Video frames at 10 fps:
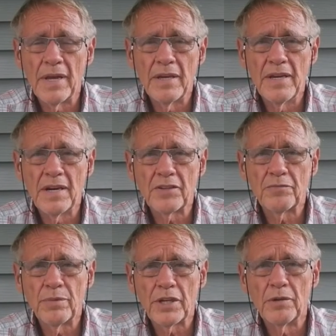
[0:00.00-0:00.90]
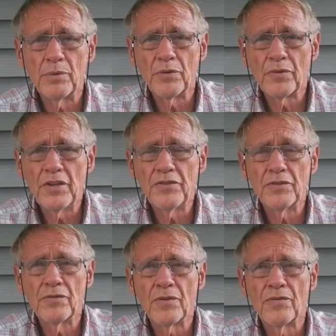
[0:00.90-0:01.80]
inexplicable reason
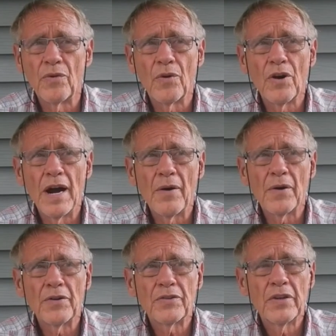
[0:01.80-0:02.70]
for 4 hours.